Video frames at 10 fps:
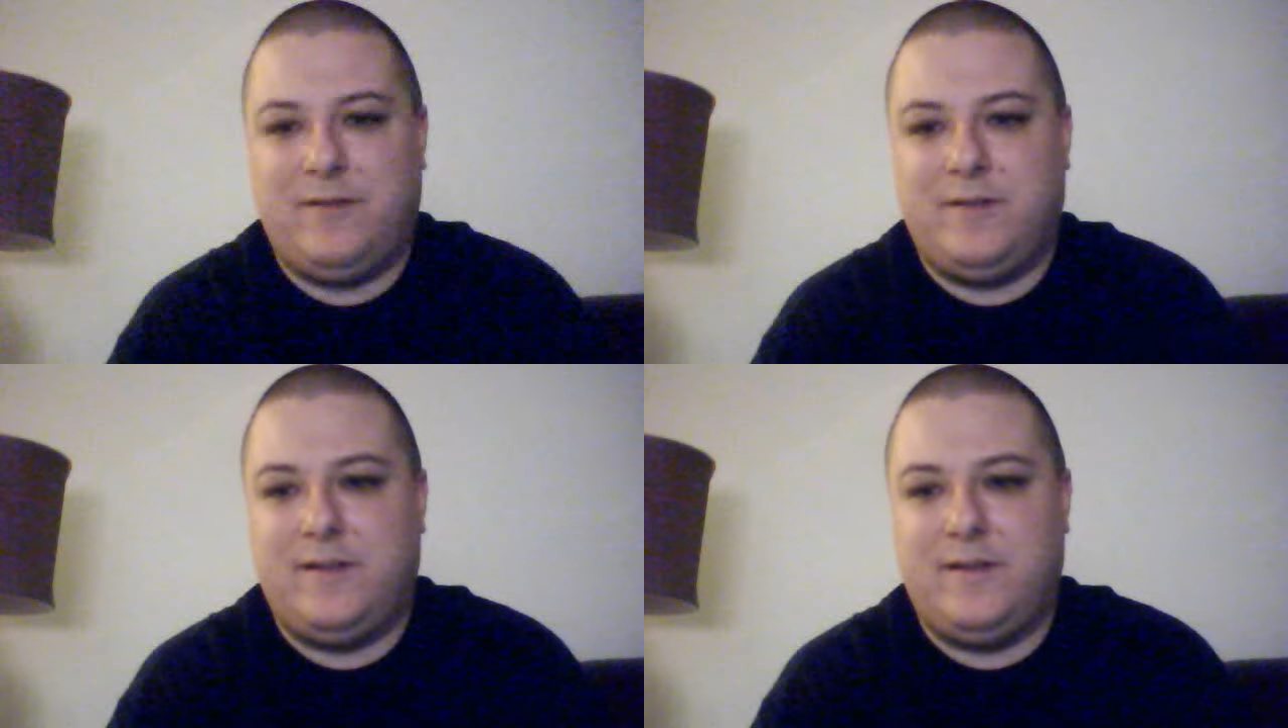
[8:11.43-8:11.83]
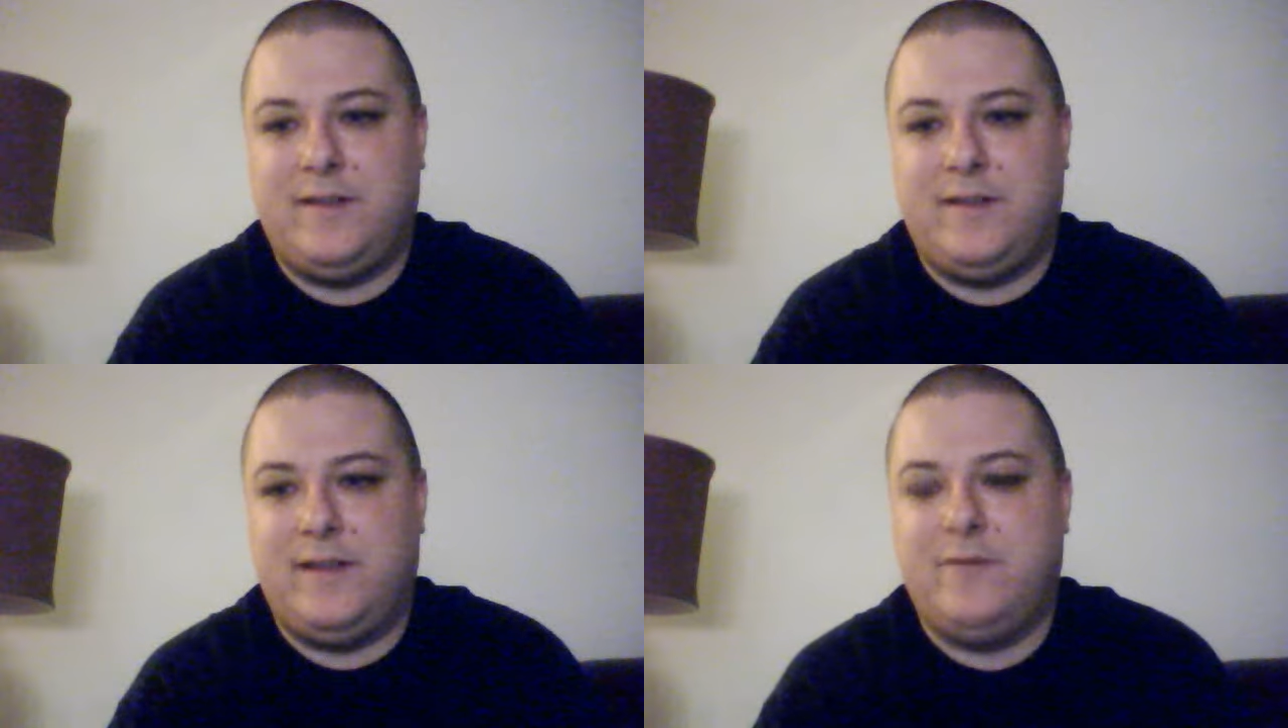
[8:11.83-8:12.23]

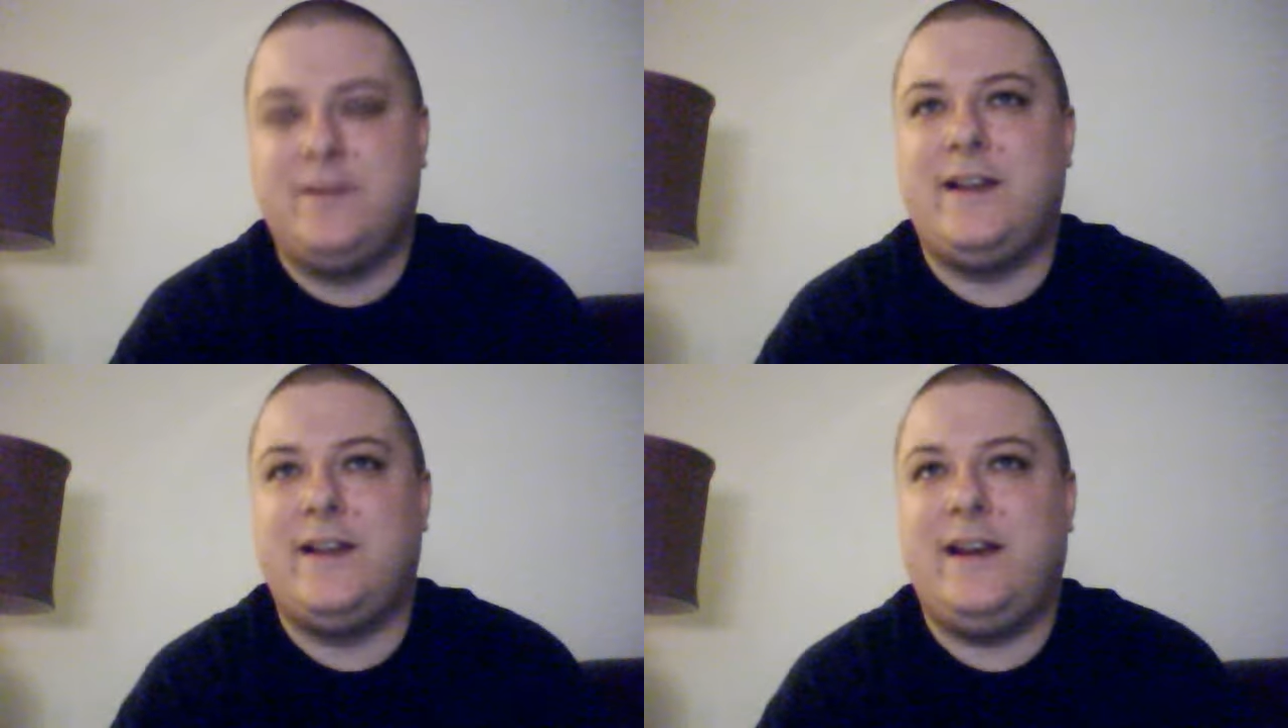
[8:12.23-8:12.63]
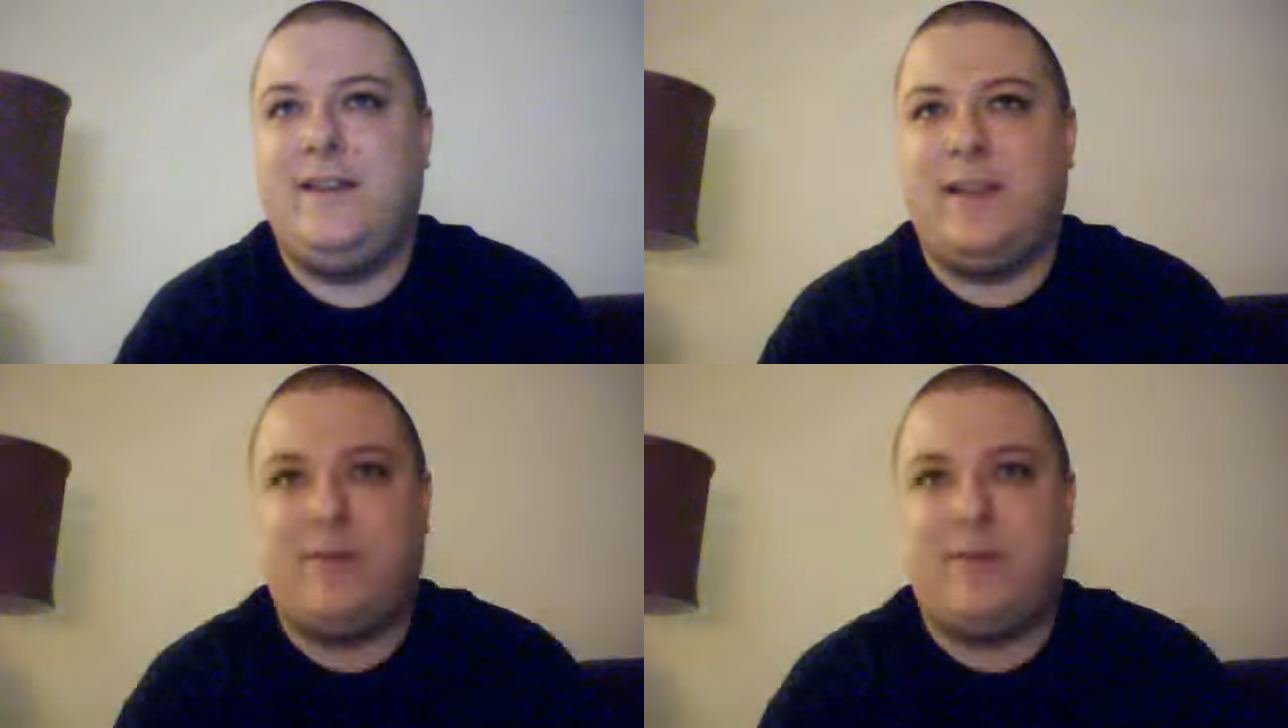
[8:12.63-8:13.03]
There wasn't any
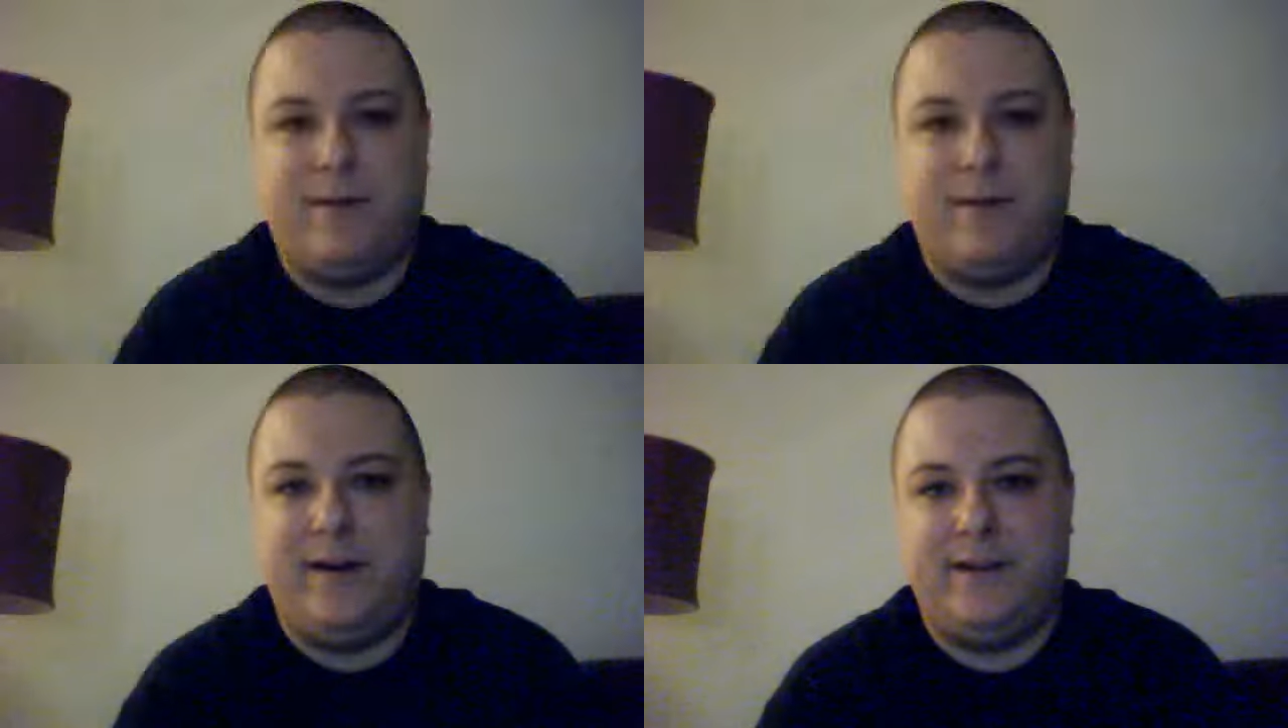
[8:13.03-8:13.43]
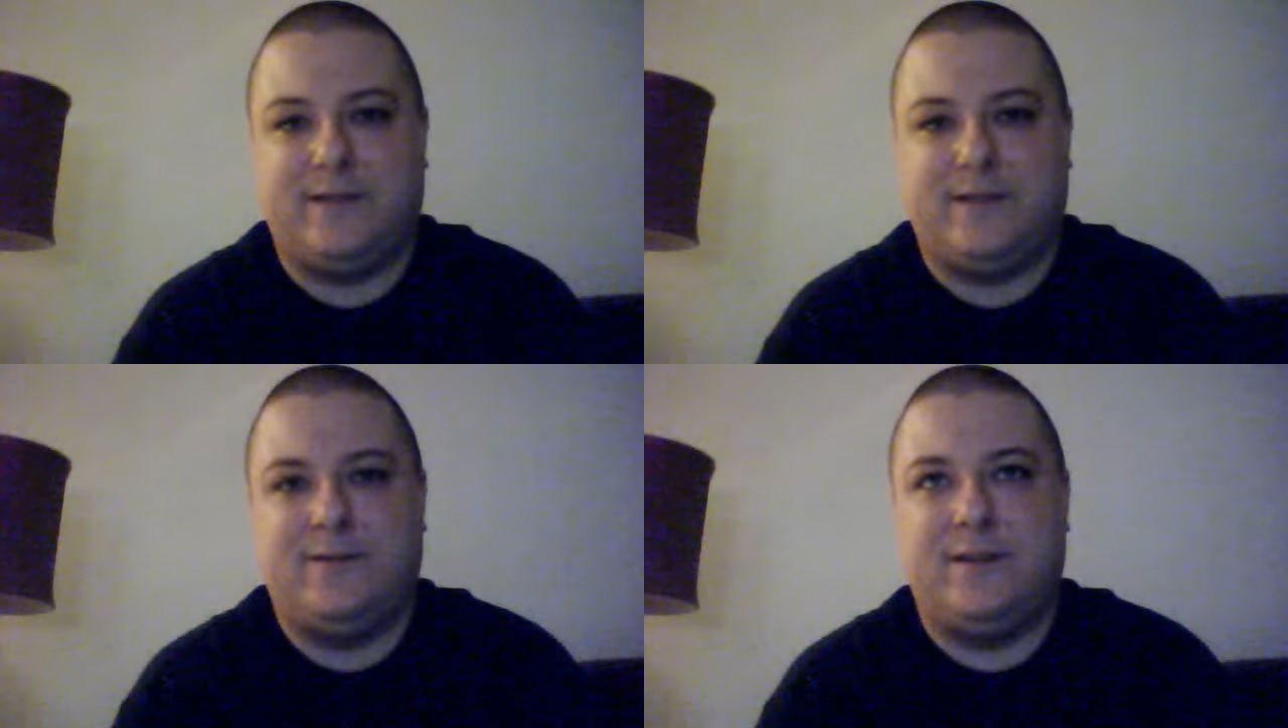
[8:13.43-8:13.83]
like third-party
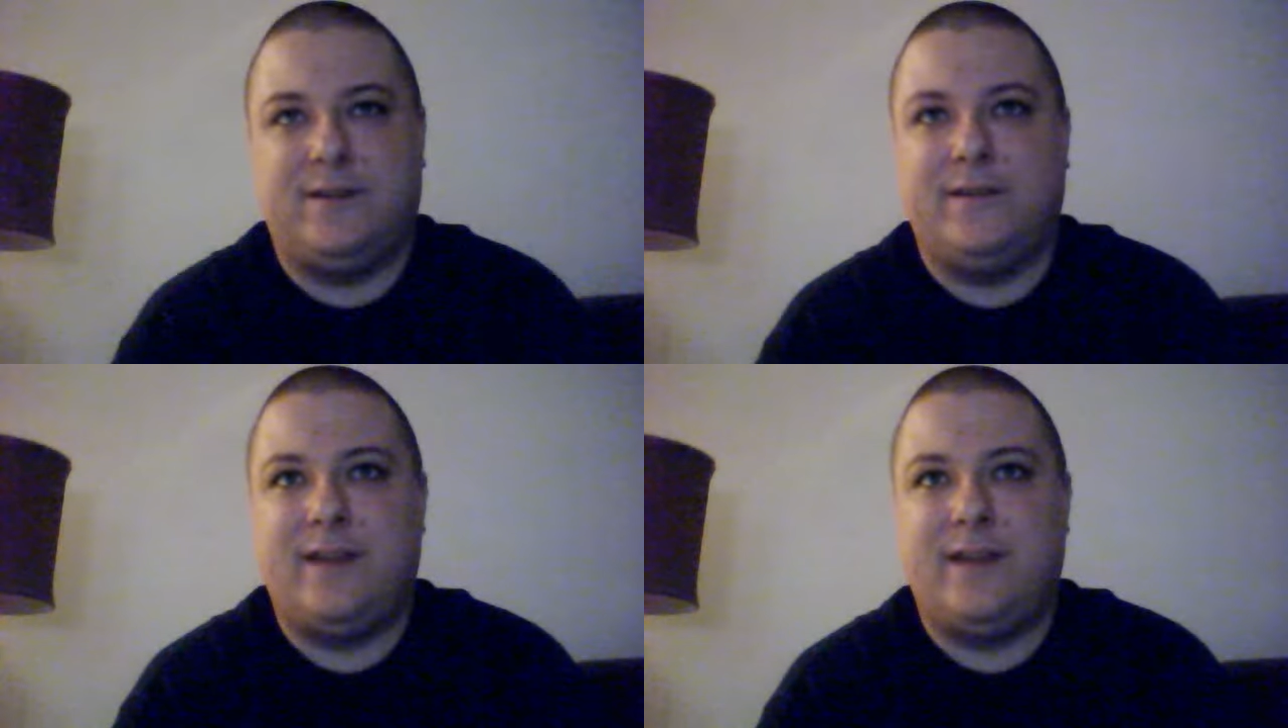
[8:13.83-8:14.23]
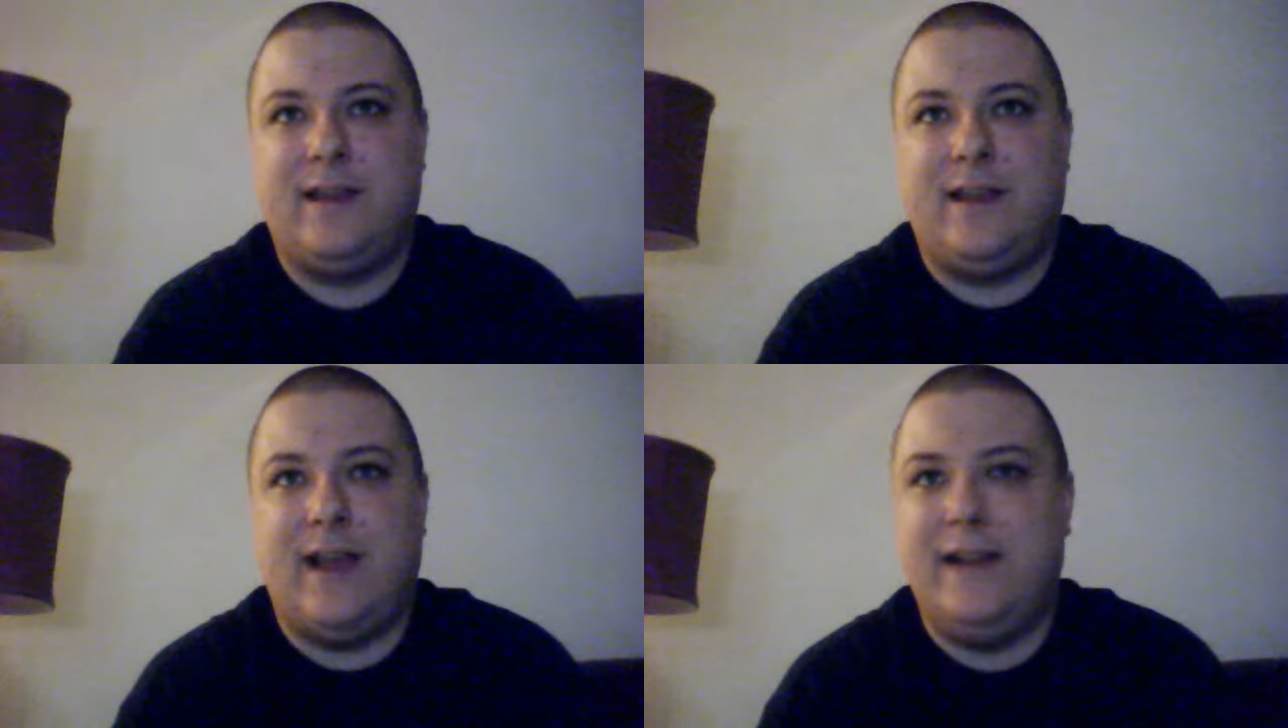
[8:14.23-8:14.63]
exclusives,
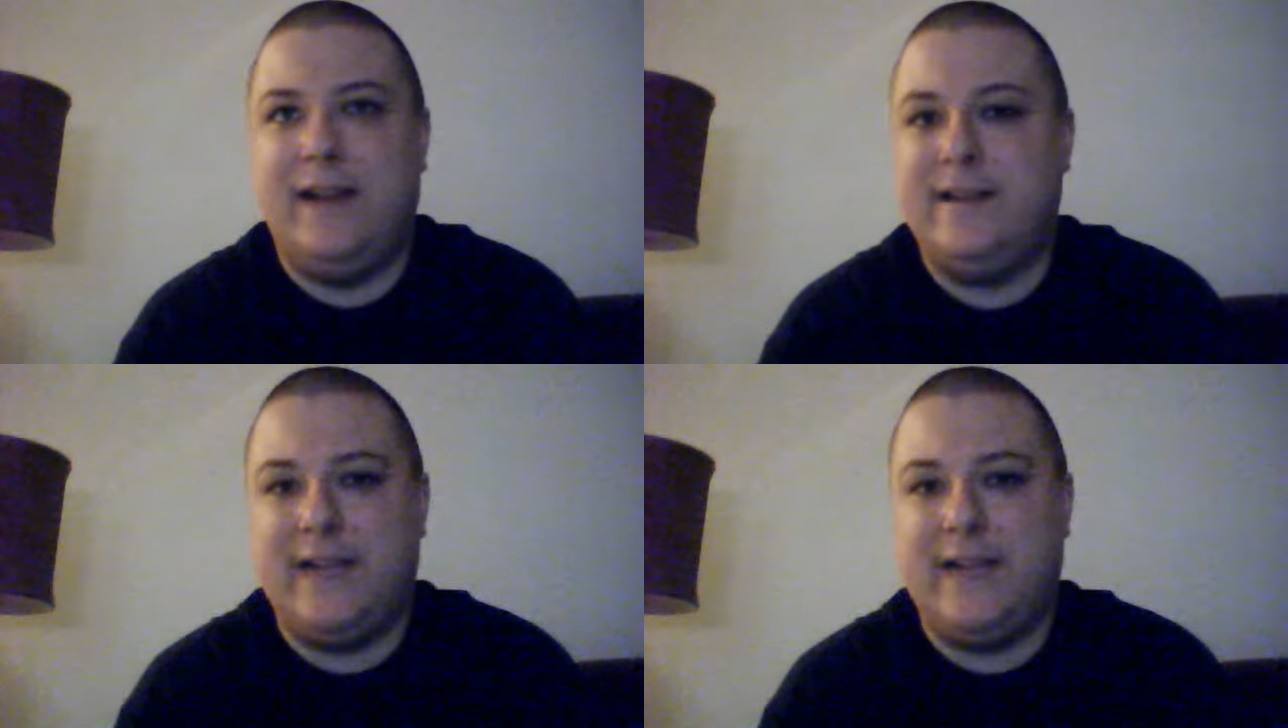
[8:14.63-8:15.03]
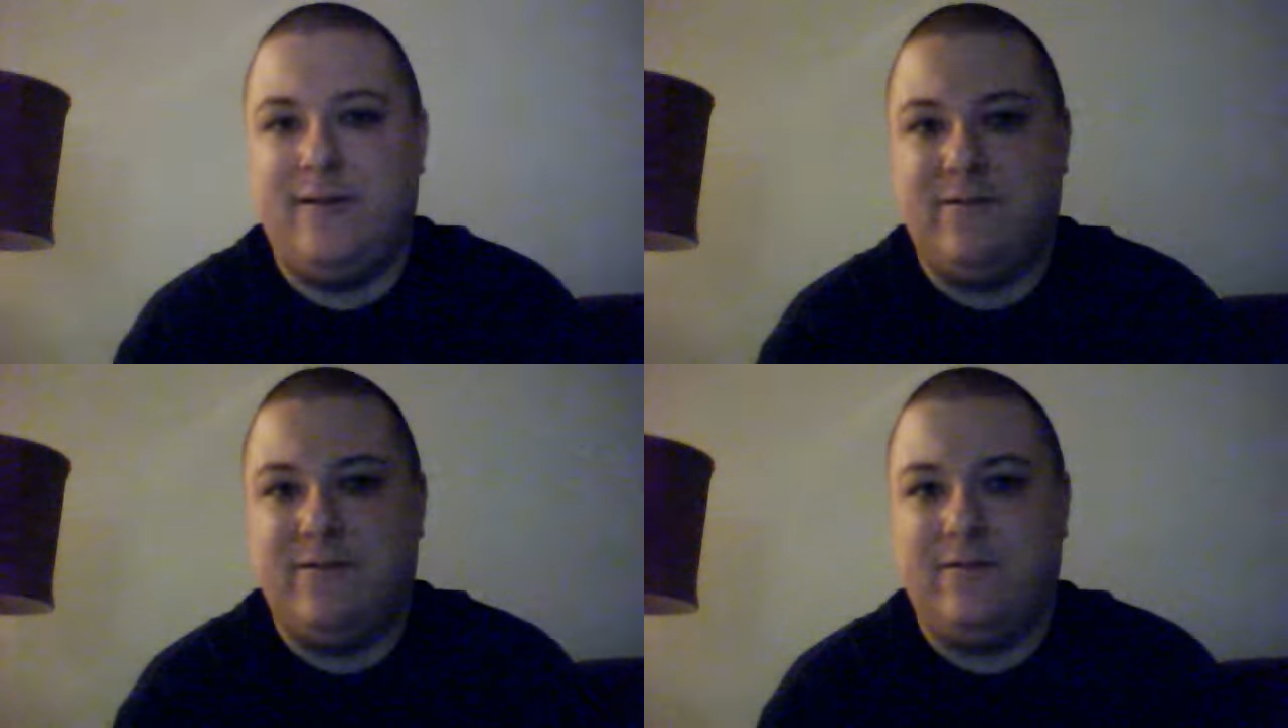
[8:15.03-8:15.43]
and
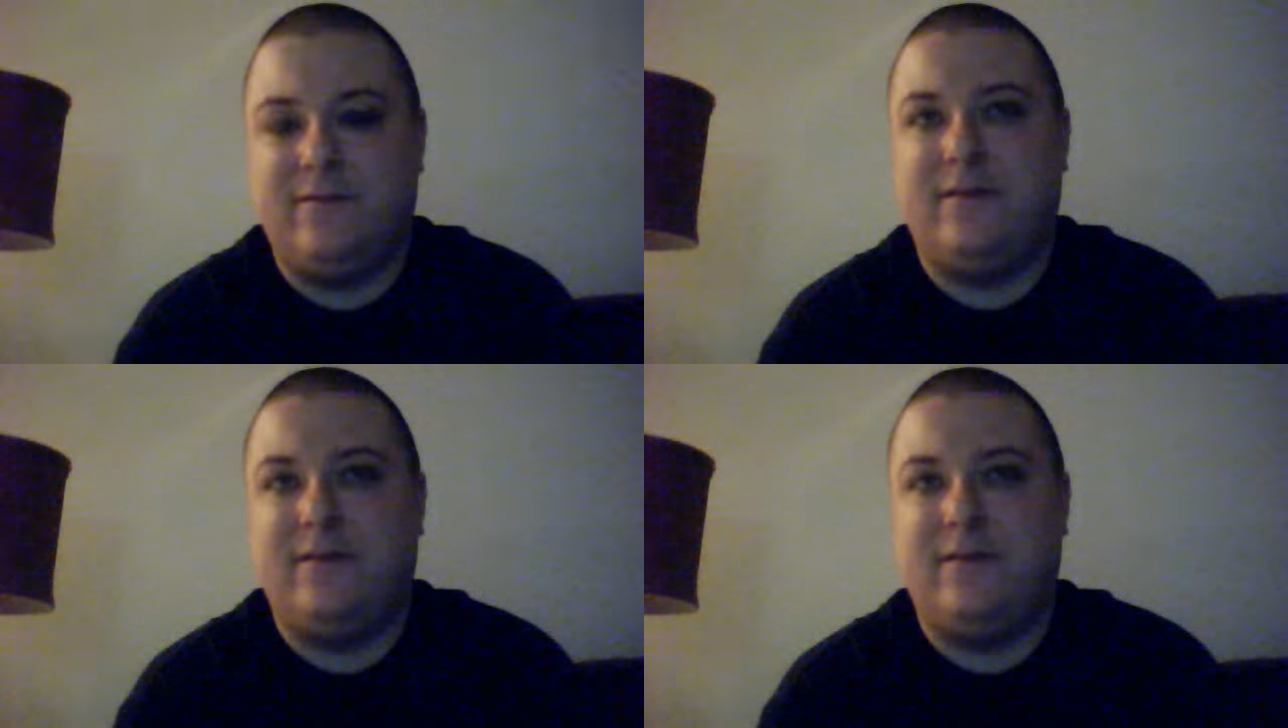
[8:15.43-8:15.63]
Nintendo